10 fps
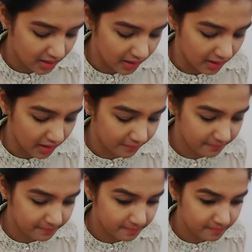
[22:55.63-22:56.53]
Yeah,
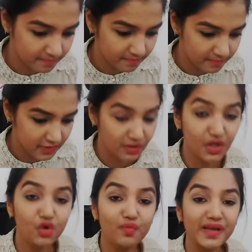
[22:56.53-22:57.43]
it's
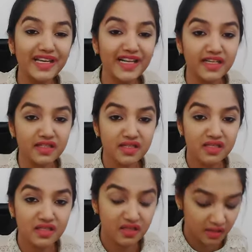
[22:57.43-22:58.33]
new
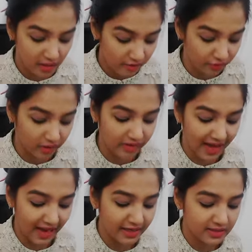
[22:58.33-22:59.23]
beginnings. For
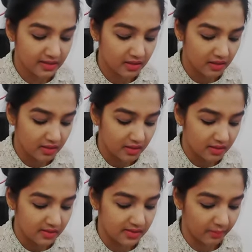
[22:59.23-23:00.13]
that,
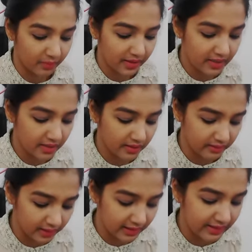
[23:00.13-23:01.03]
somebody
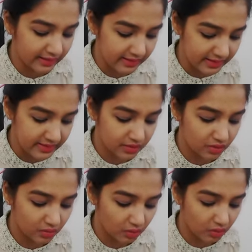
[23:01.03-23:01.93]
really needs
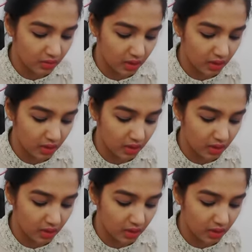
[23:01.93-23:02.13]
to